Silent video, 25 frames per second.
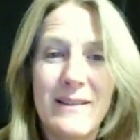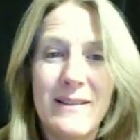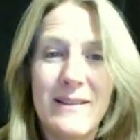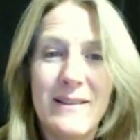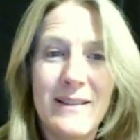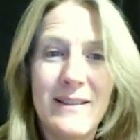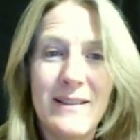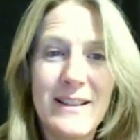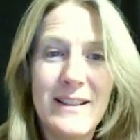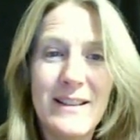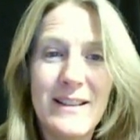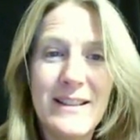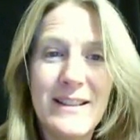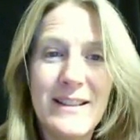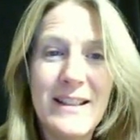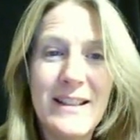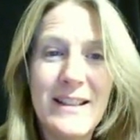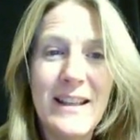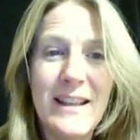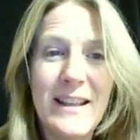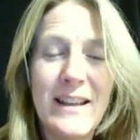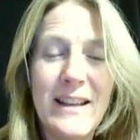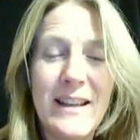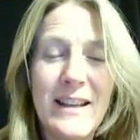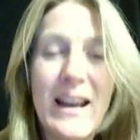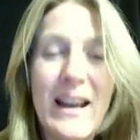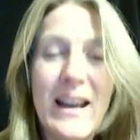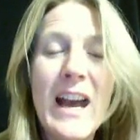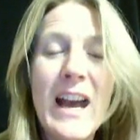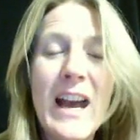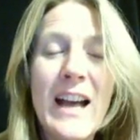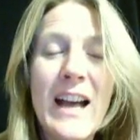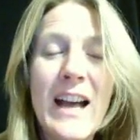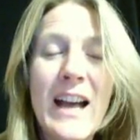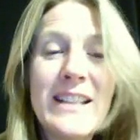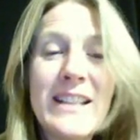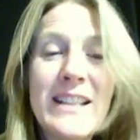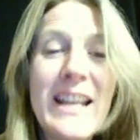Let's see.
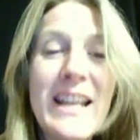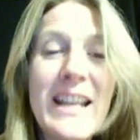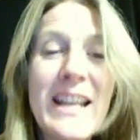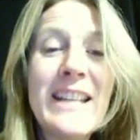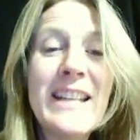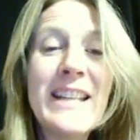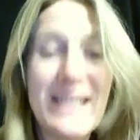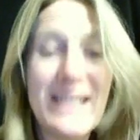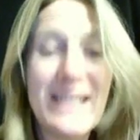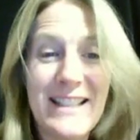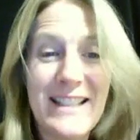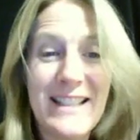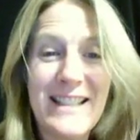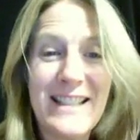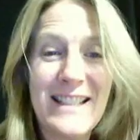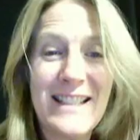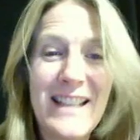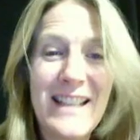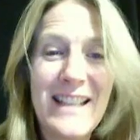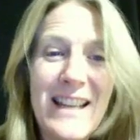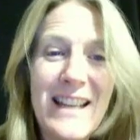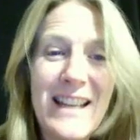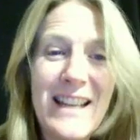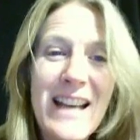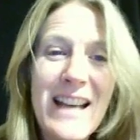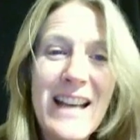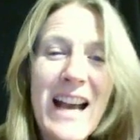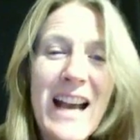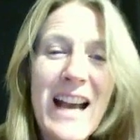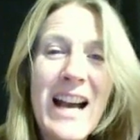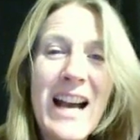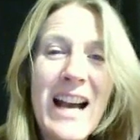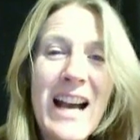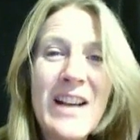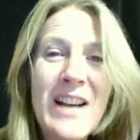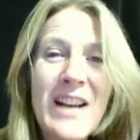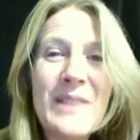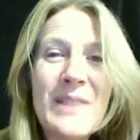Attendance.
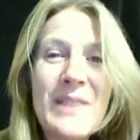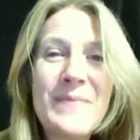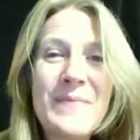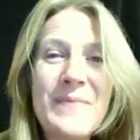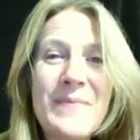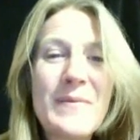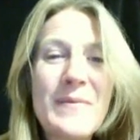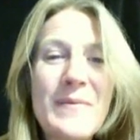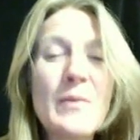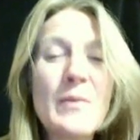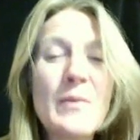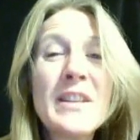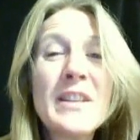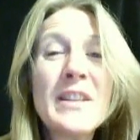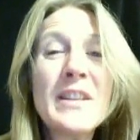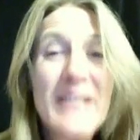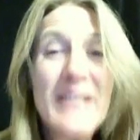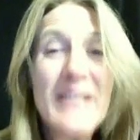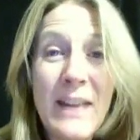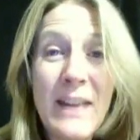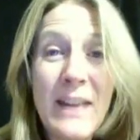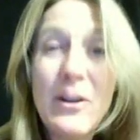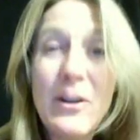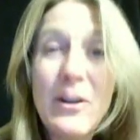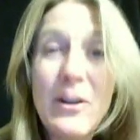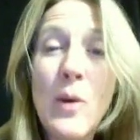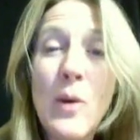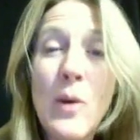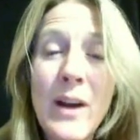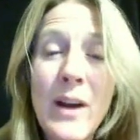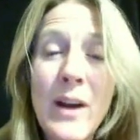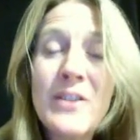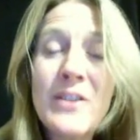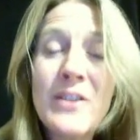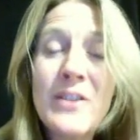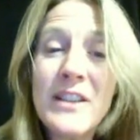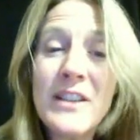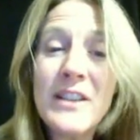The state
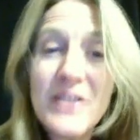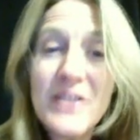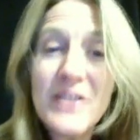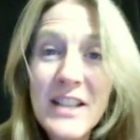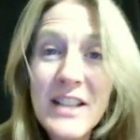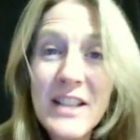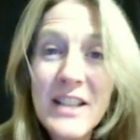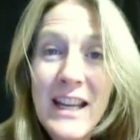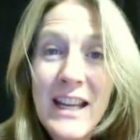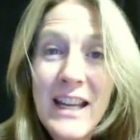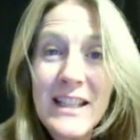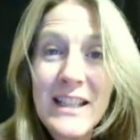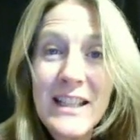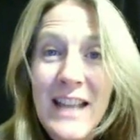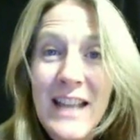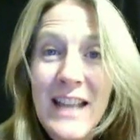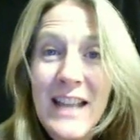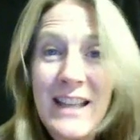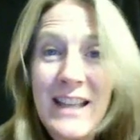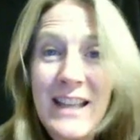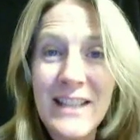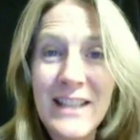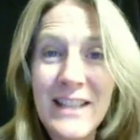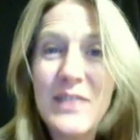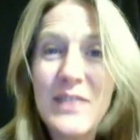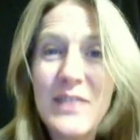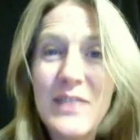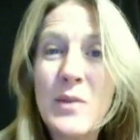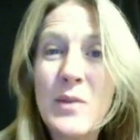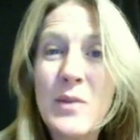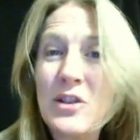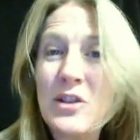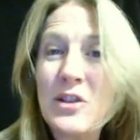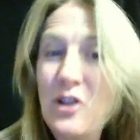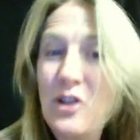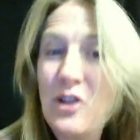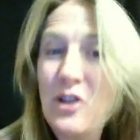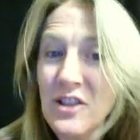requires us to take attendance,
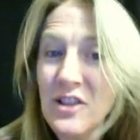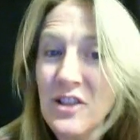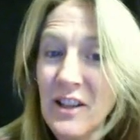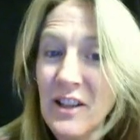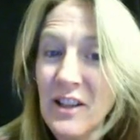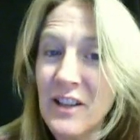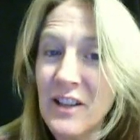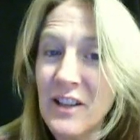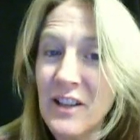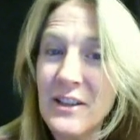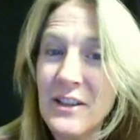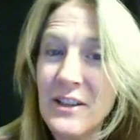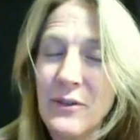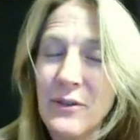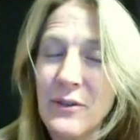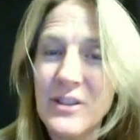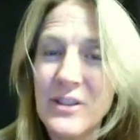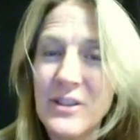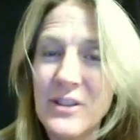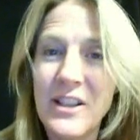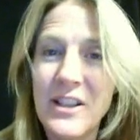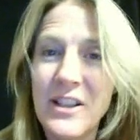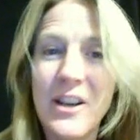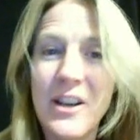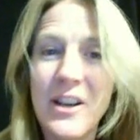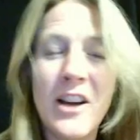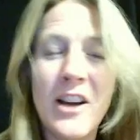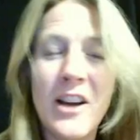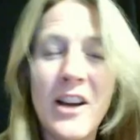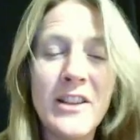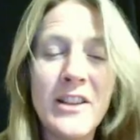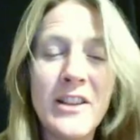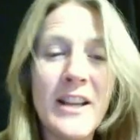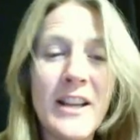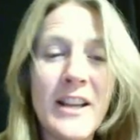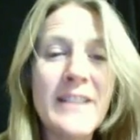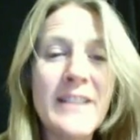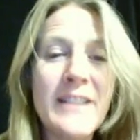which looks a little different in an
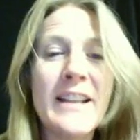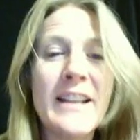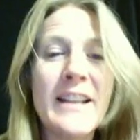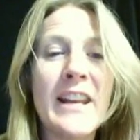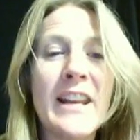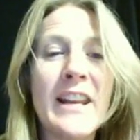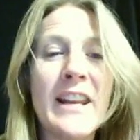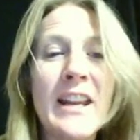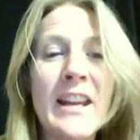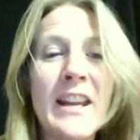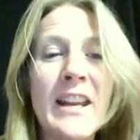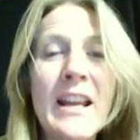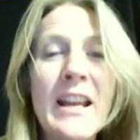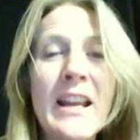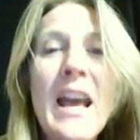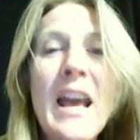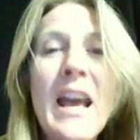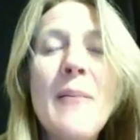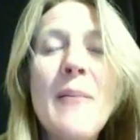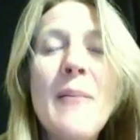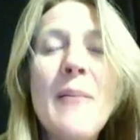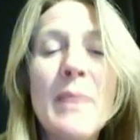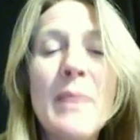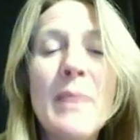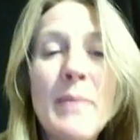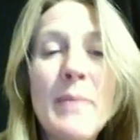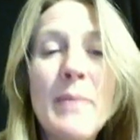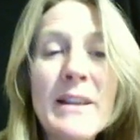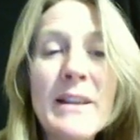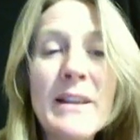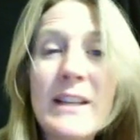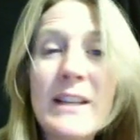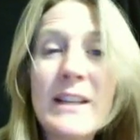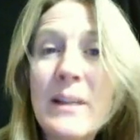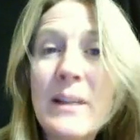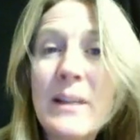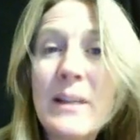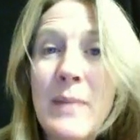online setting, but it
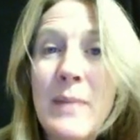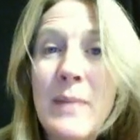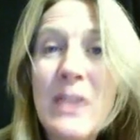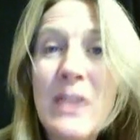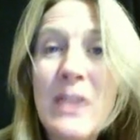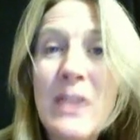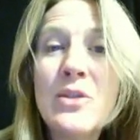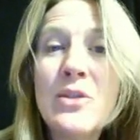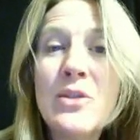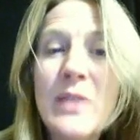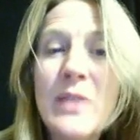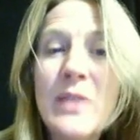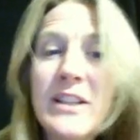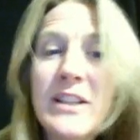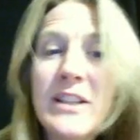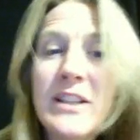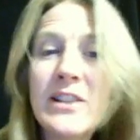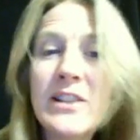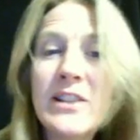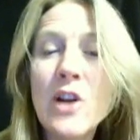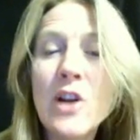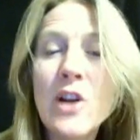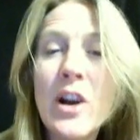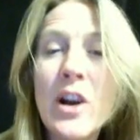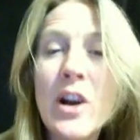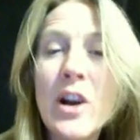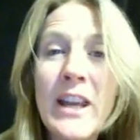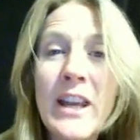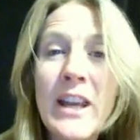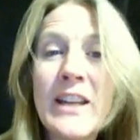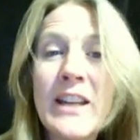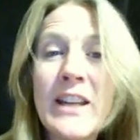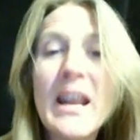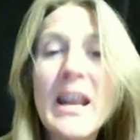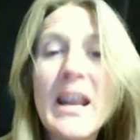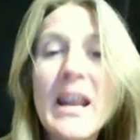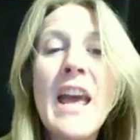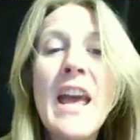basically means you need to log
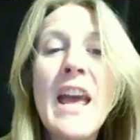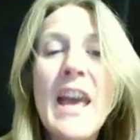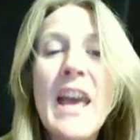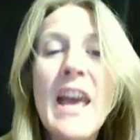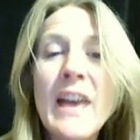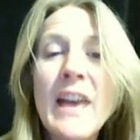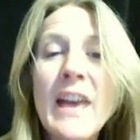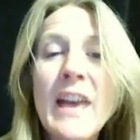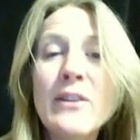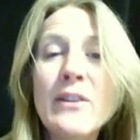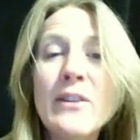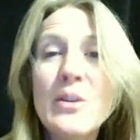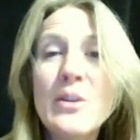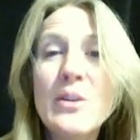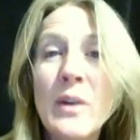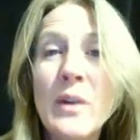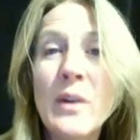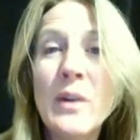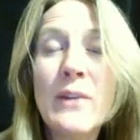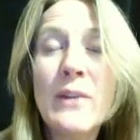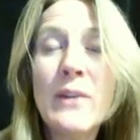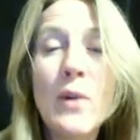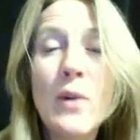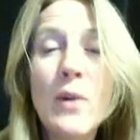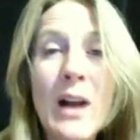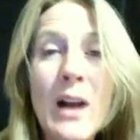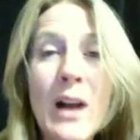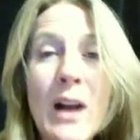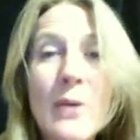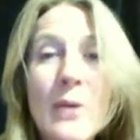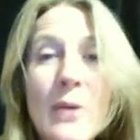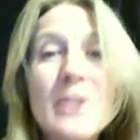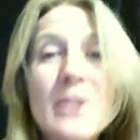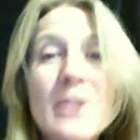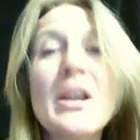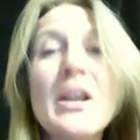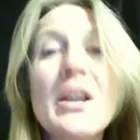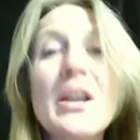in every 24
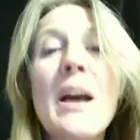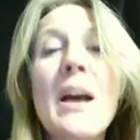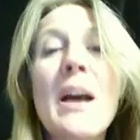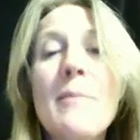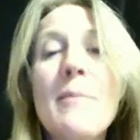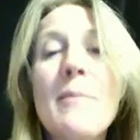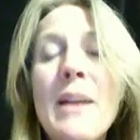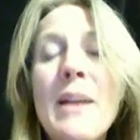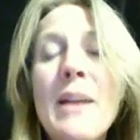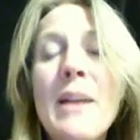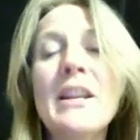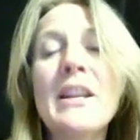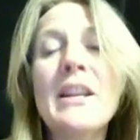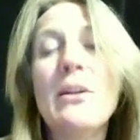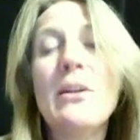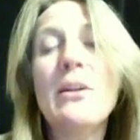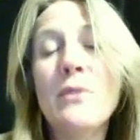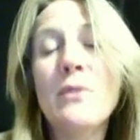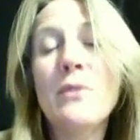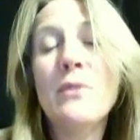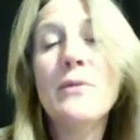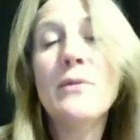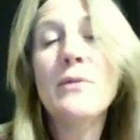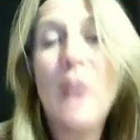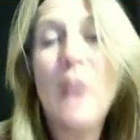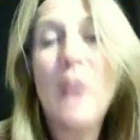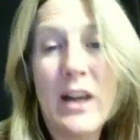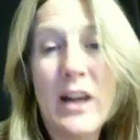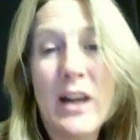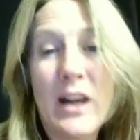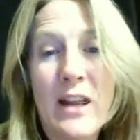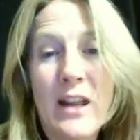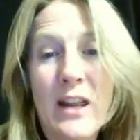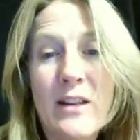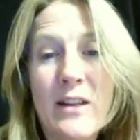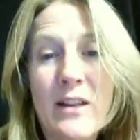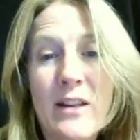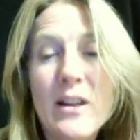hours, Monday through
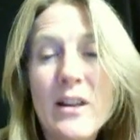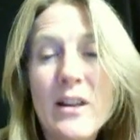Friday.